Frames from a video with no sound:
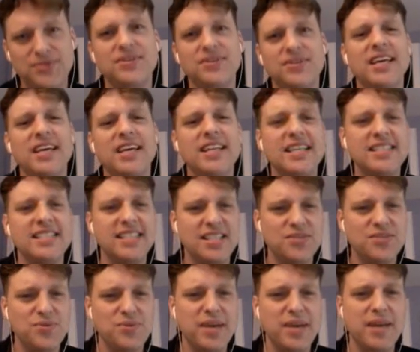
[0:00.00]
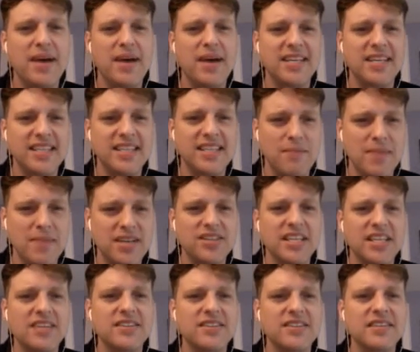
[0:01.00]
Okay, that's that's where we get back into that
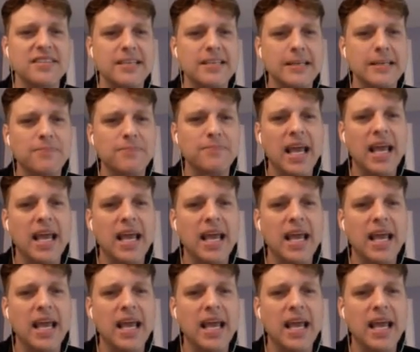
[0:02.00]
mental illness thing.